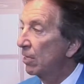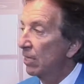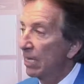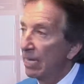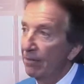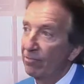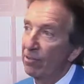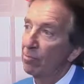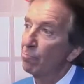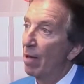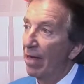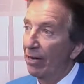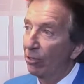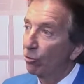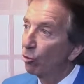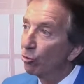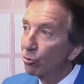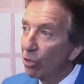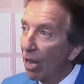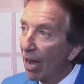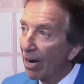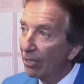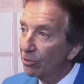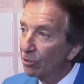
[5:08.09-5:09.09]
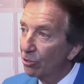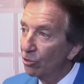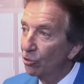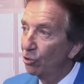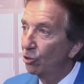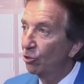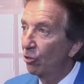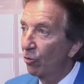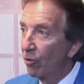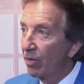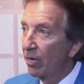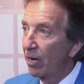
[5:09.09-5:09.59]
Even medical
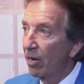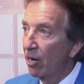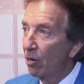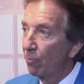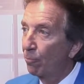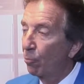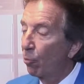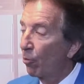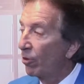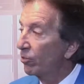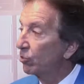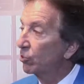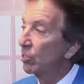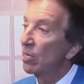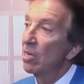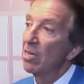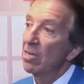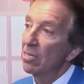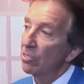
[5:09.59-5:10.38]
doctors are in airports.